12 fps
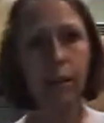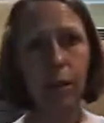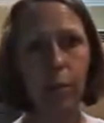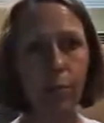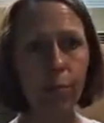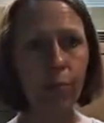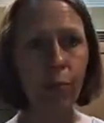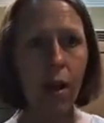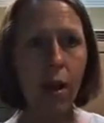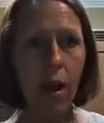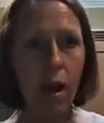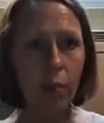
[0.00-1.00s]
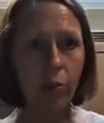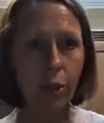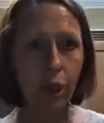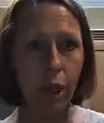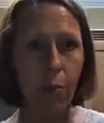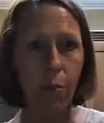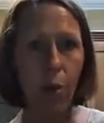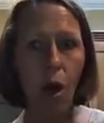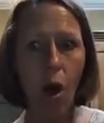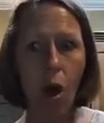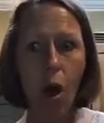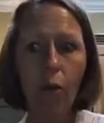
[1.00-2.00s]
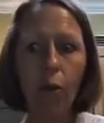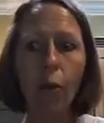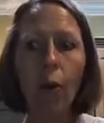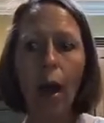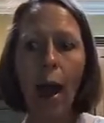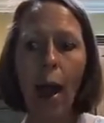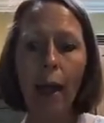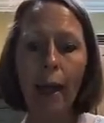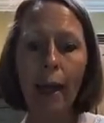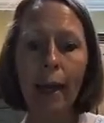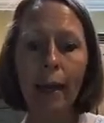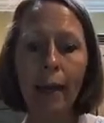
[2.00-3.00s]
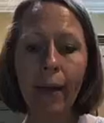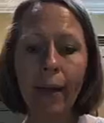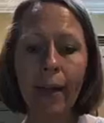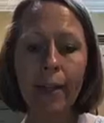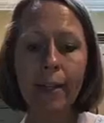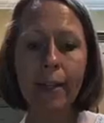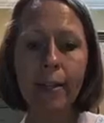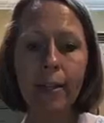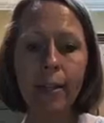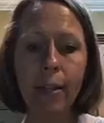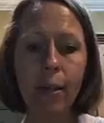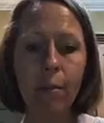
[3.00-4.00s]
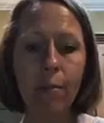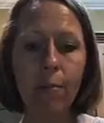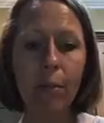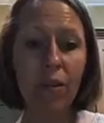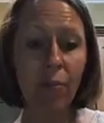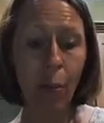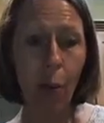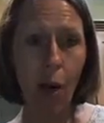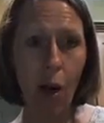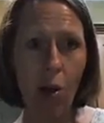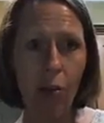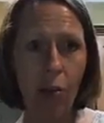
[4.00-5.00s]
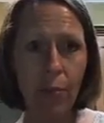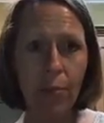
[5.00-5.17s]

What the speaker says: some chicken broth or adding in some beef broth.